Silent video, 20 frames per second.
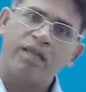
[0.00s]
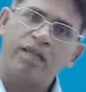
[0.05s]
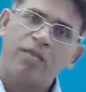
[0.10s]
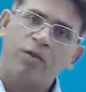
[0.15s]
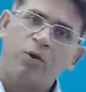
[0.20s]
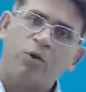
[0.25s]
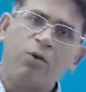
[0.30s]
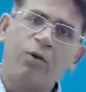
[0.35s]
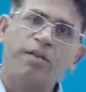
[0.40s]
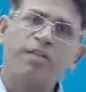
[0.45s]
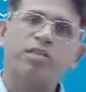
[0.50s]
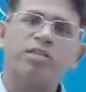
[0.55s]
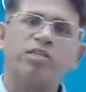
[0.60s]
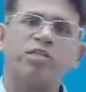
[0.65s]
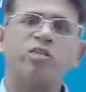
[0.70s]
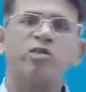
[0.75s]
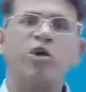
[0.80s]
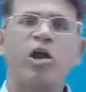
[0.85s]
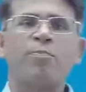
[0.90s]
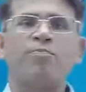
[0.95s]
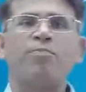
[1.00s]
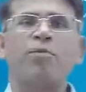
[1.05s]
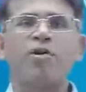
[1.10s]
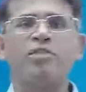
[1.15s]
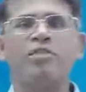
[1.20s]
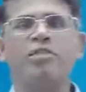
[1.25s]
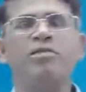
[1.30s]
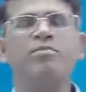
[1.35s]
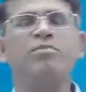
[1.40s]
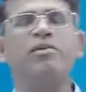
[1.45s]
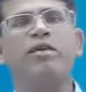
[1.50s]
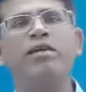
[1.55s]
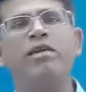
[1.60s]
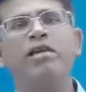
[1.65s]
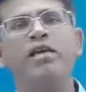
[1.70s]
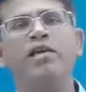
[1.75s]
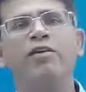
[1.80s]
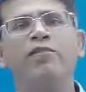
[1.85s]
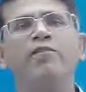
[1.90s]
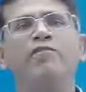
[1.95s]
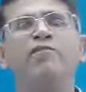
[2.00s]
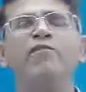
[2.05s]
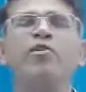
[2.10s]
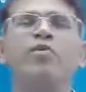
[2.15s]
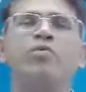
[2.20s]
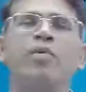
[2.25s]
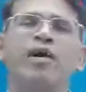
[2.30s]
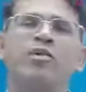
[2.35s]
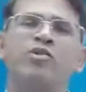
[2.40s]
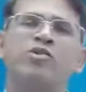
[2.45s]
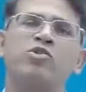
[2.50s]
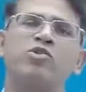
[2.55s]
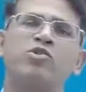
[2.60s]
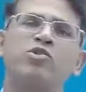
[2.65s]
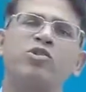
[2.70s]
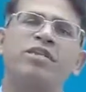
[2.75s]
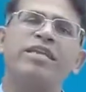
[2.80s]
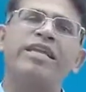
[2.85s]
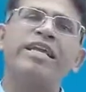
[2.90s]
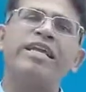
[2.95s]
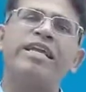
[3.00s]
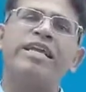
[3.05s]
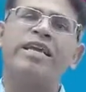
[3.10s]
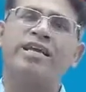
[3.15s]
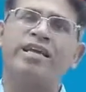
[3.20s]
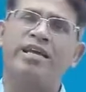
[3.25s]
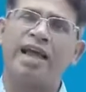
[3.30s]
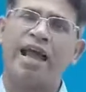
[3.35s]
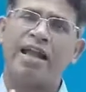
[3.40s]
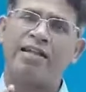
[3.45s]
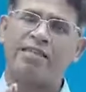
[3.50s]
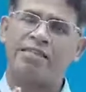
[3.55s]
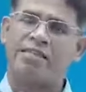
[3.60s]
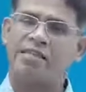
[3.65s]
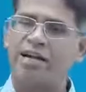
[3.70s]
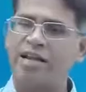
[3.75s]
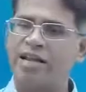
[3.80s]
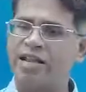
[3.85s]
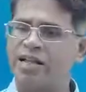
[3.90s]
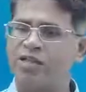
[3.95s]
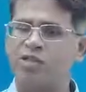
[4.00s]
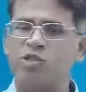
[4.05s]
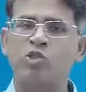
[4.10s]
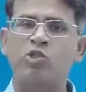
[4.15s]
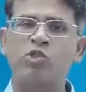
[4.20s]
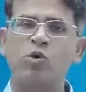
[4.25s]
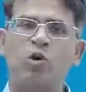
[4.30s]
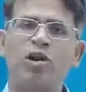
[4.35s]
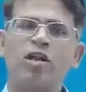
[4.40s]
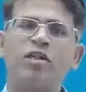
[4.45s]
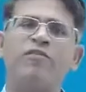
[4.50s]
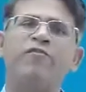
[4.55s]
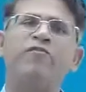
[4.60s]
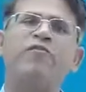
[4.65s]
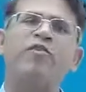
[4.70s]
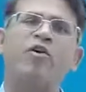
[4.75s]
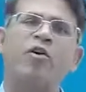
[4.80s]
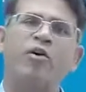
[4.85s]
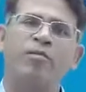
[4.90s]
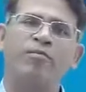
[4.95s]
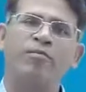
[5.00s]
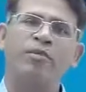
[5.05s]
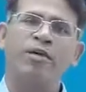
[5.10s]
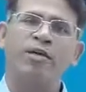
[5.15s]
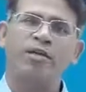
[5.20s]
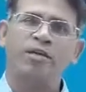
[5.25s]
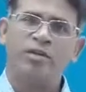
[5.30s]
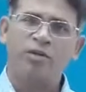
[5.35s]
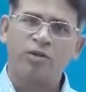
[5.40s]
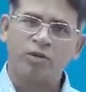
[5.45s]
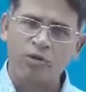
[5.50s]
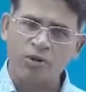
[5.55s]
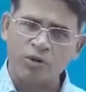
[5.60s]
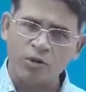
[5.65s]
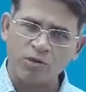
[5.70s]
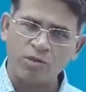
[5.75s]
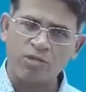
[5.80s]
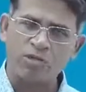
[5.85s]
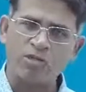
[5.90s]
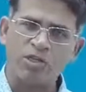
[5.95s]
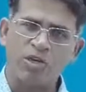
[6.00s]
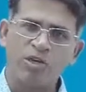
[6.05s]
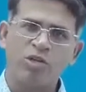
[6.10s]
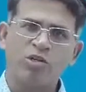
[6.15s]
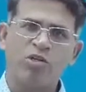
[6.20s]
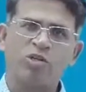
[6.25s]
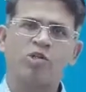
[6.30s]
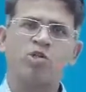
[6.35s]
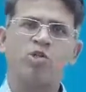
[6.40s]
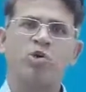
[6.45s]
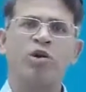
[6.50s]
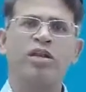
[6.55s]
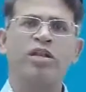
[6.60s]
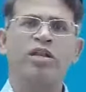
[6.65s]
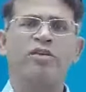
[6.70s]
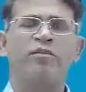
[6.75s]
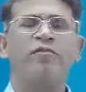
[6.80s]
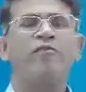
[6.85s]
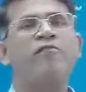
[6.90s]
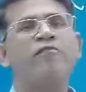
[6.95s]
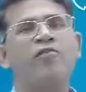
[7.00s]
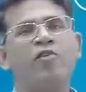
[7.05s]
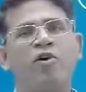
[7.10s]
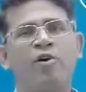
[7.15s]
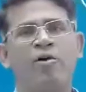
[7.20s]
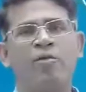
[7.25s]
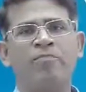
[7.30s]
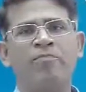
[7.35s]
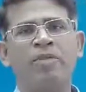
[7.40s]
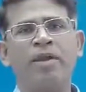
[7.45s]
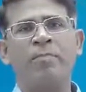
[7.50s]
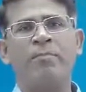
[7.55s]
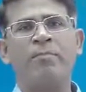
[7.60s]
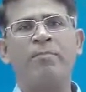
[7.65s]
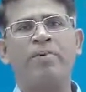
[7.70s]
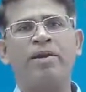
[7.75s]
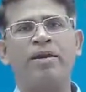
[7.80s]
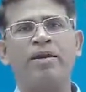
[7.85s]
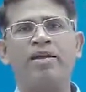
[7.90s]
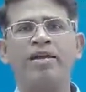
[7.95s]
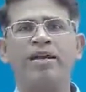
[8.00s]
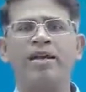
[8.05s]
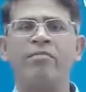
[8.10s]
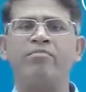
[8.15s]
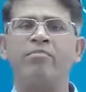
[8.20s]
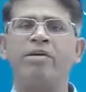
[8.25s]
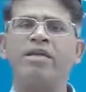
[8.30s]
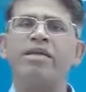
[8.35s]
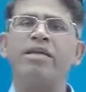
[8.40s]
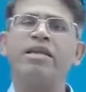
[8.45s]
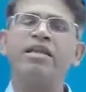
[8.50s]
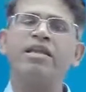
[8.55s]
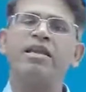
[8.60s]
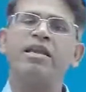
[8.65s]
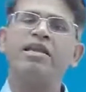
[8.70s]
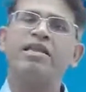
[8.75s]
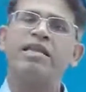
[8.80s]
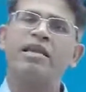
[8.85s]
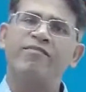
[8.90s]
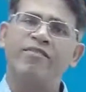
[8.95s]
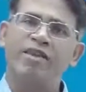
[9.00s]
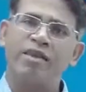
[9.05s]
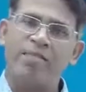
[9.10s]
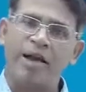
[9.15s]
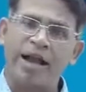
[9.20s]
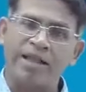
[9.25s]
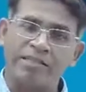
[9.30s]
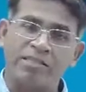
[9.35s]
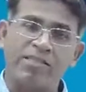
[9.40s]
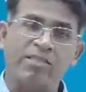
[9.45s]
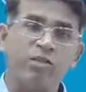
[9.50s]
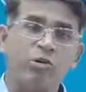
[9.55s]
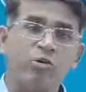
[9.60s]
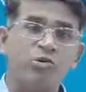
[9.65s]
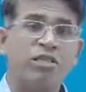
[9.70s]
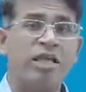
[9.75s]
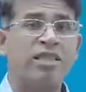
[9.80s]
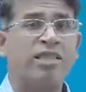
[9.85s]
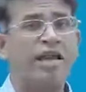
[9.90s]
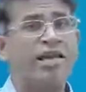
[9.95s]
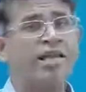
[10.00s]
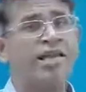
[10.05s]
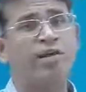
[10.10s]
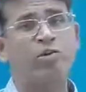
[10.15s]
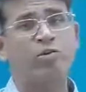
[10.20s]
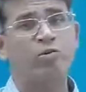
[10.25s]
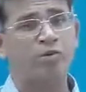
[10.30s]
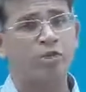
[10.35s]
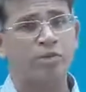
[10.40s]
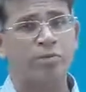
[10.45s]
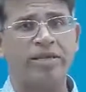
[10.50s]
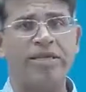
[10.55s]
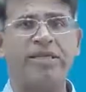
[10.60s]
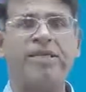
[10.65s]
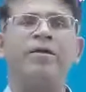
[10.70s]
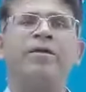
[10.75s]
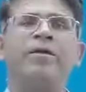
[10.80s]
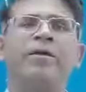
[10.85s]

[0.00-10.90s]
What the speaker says: which is not possible if you are reading and studying solely from notes, solely from printed material given by institutes, and that includes me.